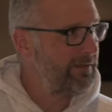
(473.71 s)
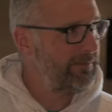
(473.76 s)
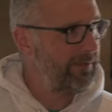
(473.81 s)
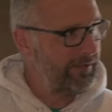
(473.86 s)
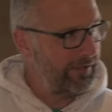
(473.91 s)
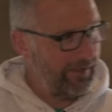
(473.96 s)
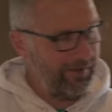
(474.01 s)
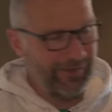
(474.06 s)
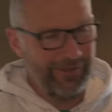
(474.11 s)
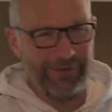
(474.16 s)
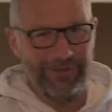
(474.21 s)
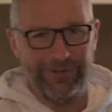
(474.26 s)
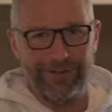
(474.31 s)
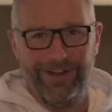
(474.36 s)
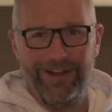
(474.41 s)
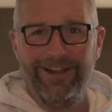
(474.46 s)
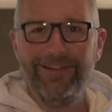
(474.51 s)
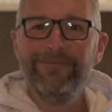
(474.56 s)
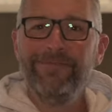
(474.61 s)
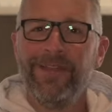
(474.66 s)
something. How are you doing
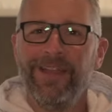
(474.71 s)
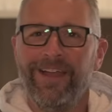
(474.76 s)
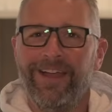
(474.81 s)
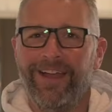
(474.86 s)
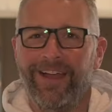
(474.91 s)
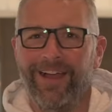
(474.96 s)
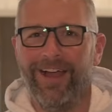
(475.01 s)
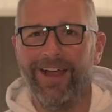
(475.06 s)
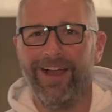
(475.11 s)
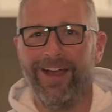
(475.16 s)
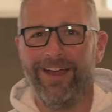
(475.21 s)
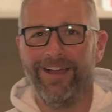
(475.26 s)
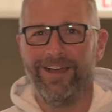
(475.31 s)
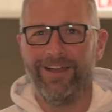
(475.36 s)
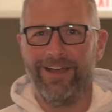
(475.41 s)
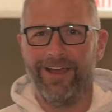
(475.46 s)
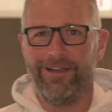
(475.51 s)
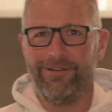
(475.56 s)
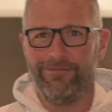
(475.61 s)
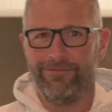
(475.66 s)
today? Uh,
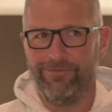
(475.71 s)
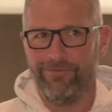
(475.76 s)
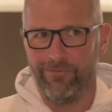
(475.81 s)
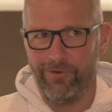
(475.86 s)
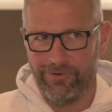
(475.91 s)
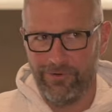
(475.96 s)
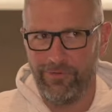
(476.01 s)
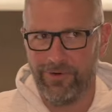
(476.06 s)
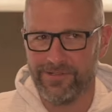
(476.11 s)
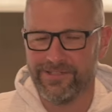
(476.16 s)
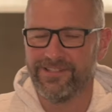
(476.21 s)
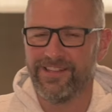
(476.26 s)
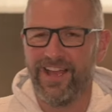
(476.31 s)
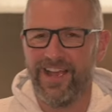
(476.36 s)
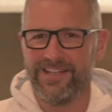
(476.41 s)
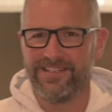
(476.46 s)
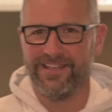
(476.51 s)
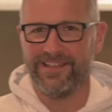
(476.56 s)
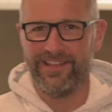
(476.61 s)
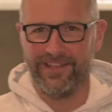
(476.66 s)
when you're wearing
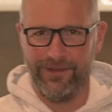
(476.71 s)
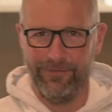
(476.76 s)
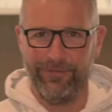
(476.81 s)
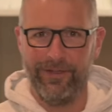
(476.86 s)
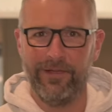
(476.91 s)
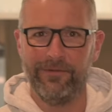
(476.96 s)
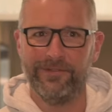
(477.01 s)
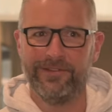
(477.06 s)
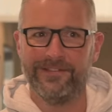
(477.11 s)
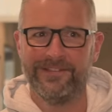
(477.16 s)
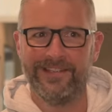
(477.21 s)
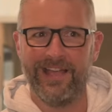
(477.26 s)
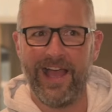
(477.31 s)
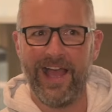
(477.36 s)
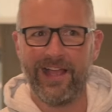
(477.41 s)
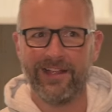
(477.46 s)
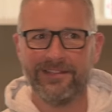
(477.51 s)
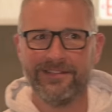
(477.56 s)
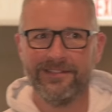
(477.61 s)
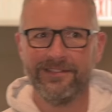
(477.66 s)
slides, I think you're fine with the
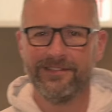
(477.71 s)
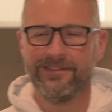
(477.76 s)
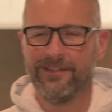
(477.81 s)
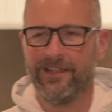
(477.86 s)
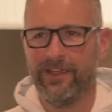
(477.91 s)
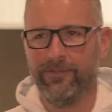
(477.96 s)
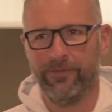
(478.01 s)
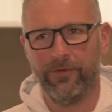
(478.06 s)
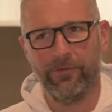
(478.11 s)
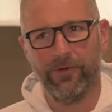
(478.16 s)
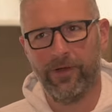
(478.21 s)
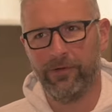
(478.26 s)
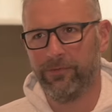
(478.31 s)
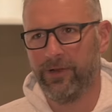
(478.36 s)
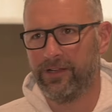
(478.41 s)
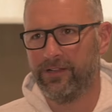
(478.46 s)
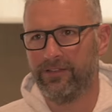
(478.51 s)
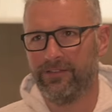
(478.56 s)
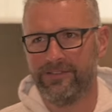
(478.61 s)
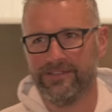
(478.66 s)
socks. If you're wearing
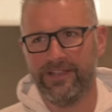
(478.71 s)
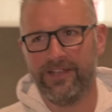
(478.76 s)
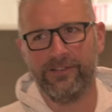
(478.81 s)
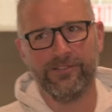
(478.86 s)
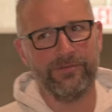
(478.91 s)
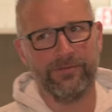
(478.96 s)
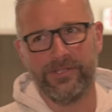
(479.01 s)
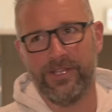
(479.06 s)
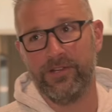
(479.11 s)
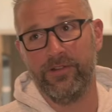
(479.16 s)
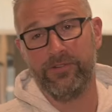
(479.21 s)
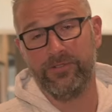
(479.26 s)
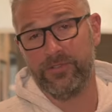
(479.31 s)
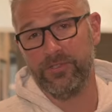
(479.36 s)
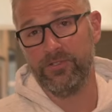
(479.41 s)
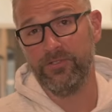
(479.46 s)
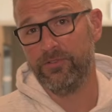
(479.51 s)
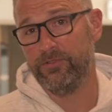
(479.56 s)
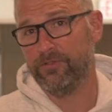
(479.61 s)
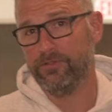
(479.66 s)
regular sandals, which I don't
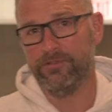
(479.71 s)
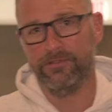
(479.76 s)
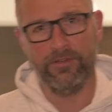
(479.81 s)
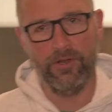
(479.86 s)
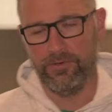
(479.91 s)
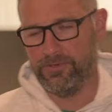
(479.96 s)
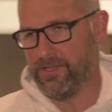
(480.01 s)
do, no